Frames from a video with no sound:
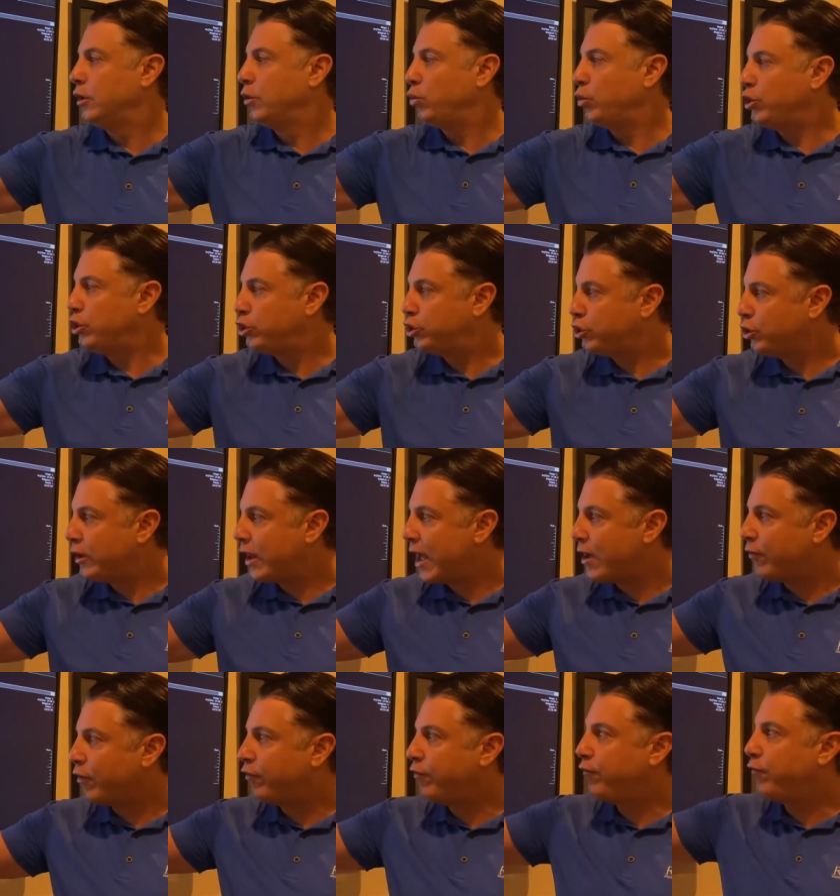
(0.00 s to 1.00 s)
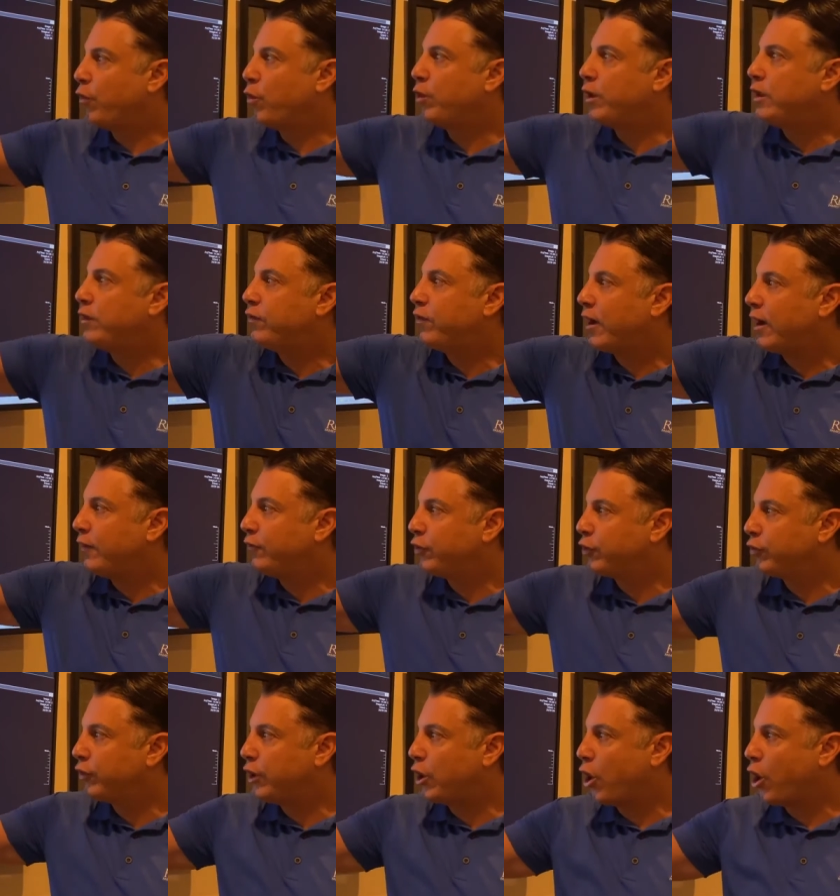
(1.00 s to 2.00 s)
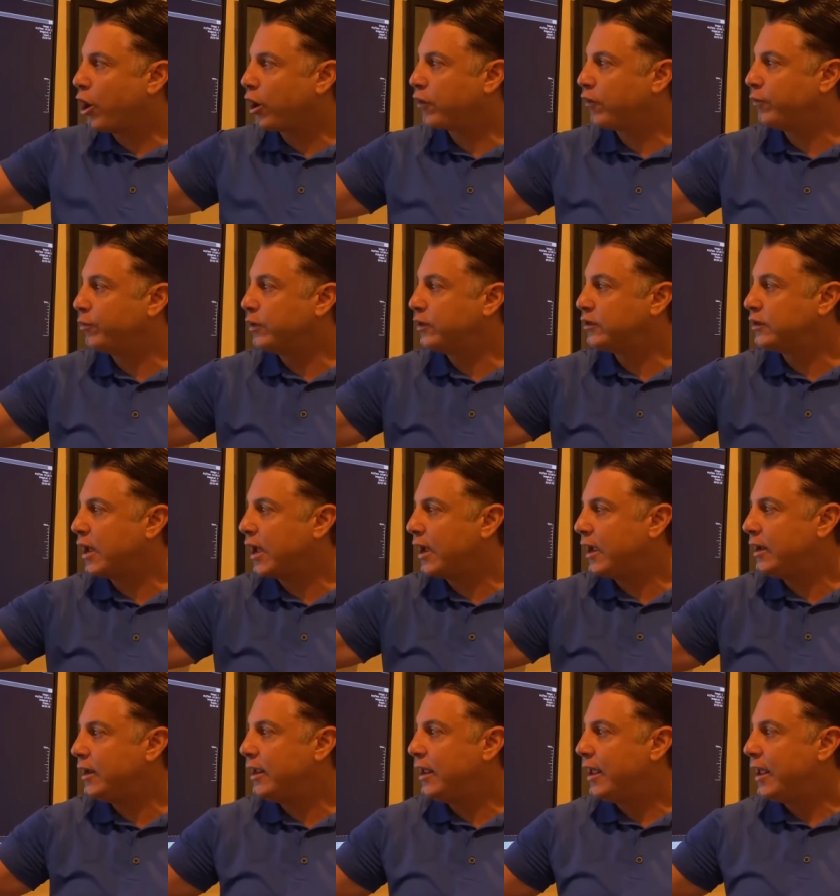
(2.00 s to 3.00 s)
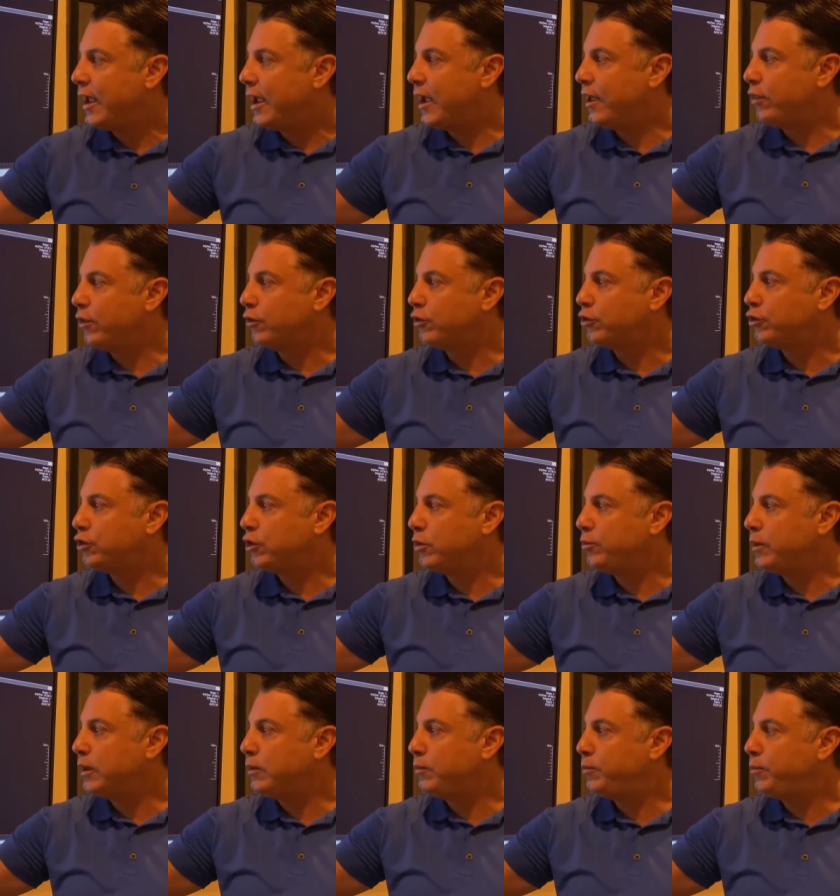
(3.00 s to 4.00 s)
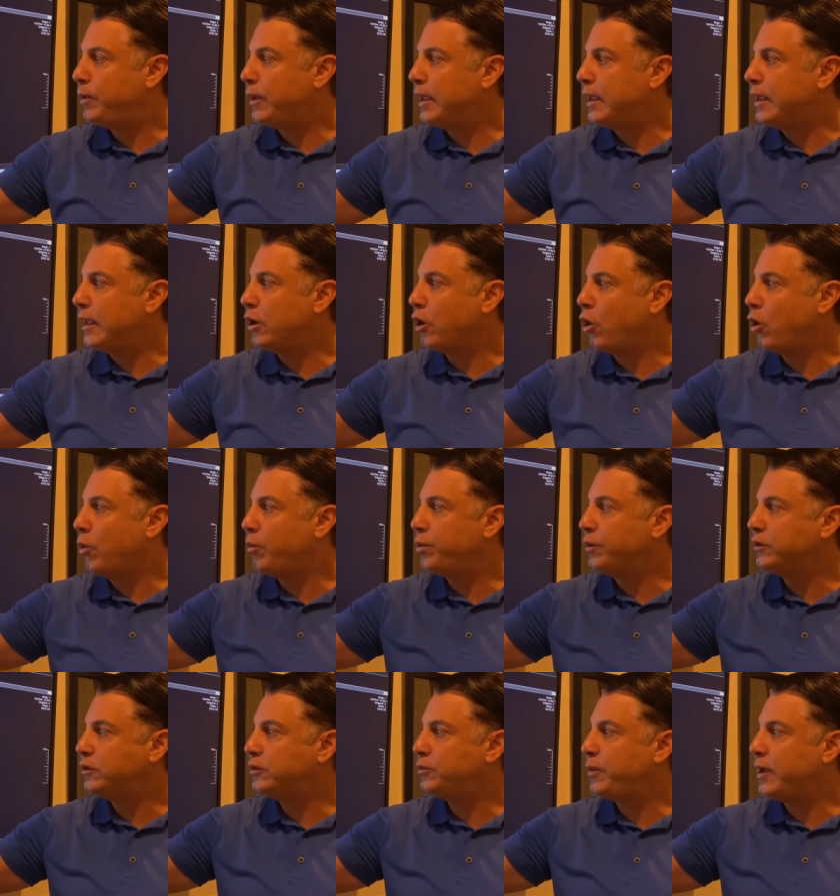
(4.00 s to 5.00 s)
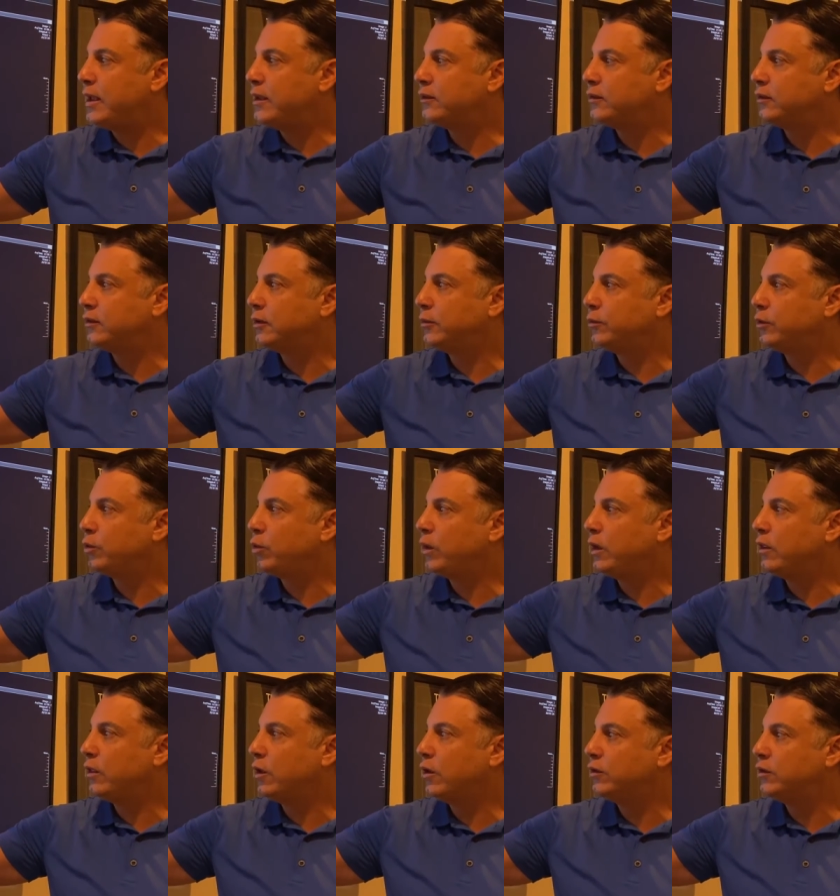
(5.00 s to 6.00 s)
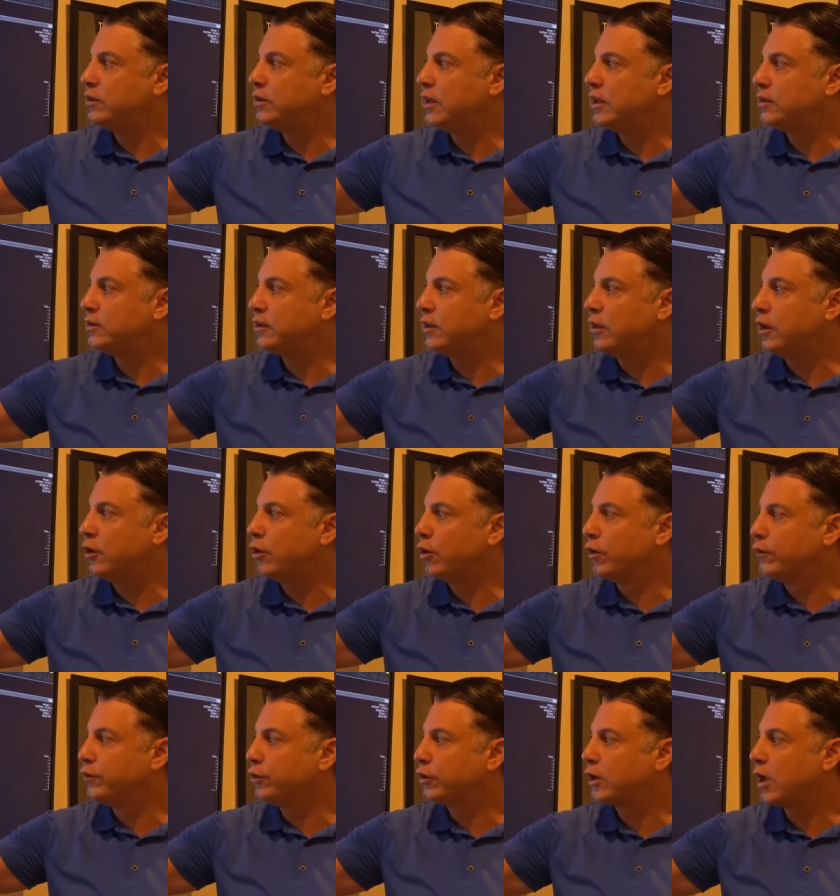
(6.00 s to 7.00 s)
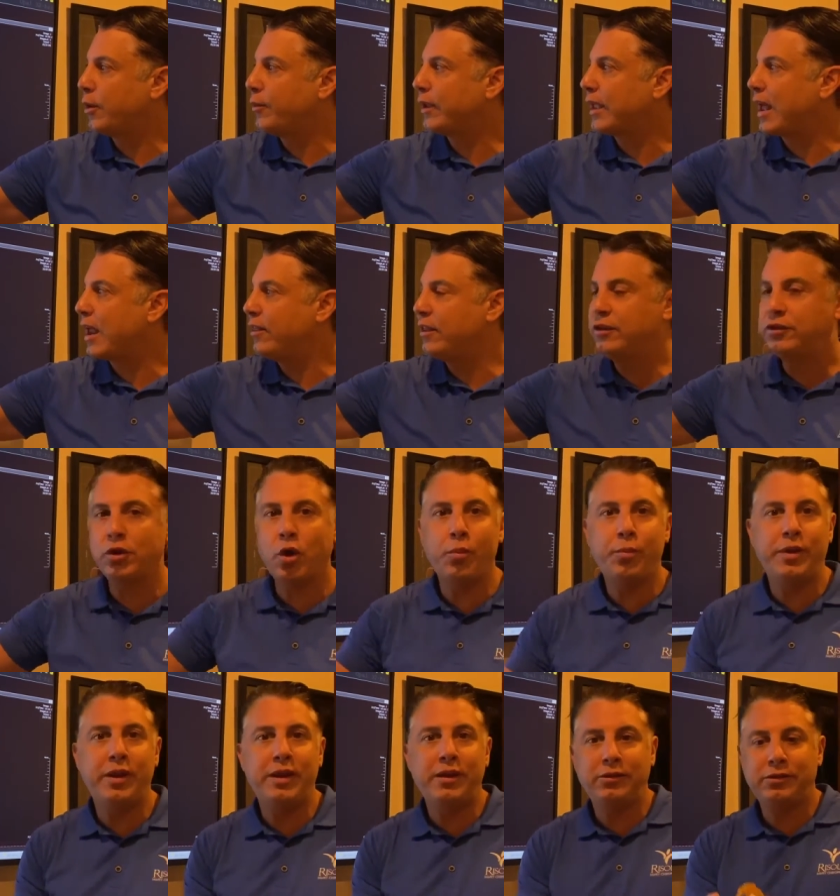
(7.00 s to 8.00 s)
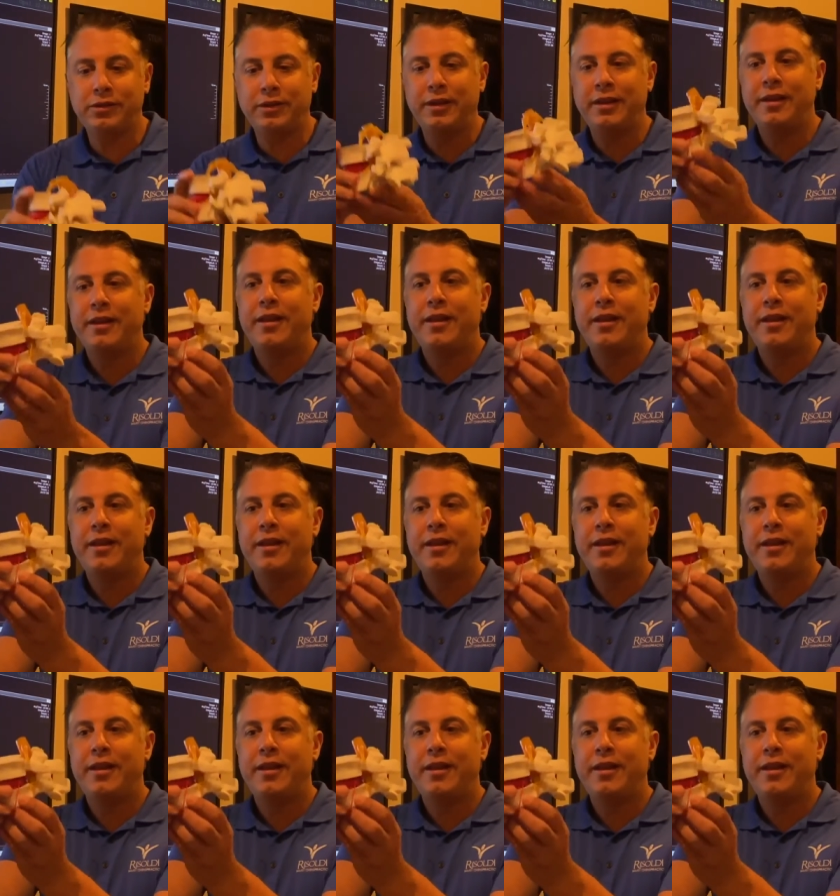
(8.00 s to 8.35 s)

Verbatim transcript: We should have a 45 degree arc from the side and there should be big open spaces in between those discs and the nerves are coming out of these openings.